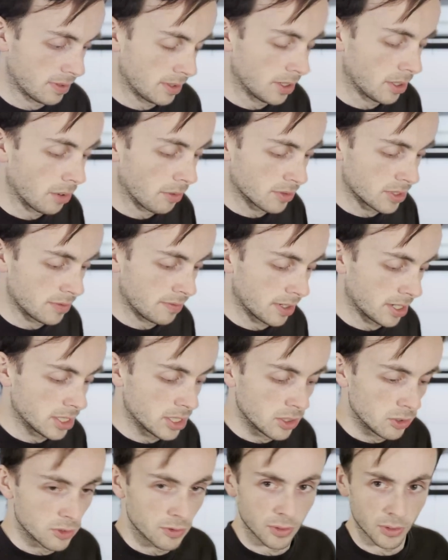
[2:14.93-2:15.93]
obviously very
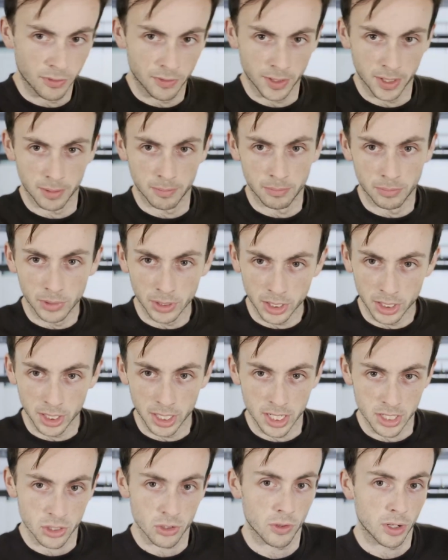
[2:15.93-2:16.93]
useful for looking at
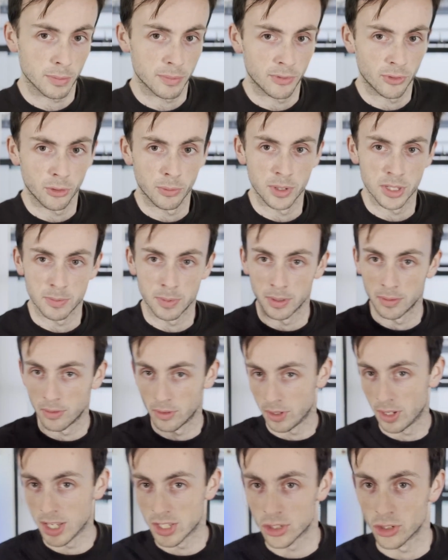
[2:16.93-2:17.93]
historic performance, but
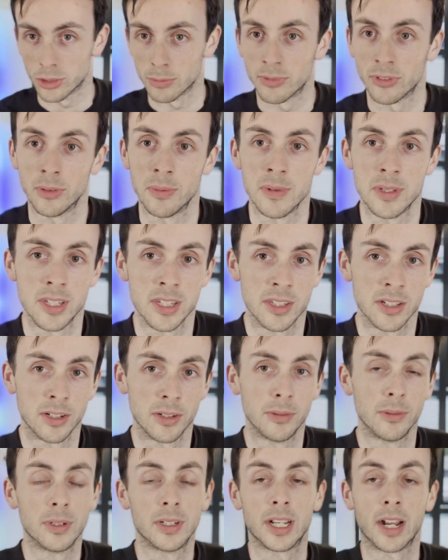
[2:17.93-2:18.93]
historic performance is
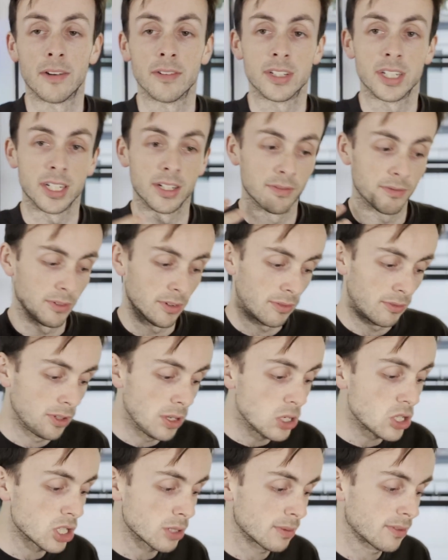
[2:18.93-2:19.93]
no guarantee for
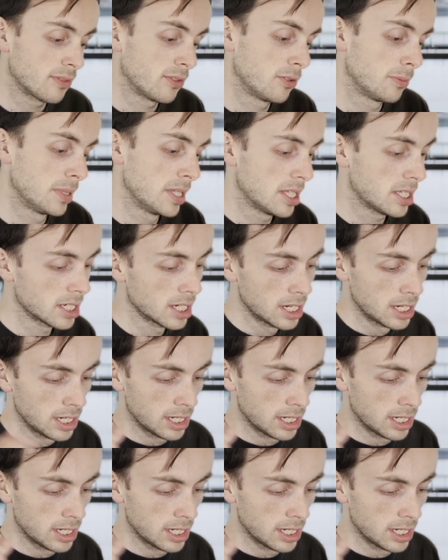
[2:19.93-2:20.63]
future performance.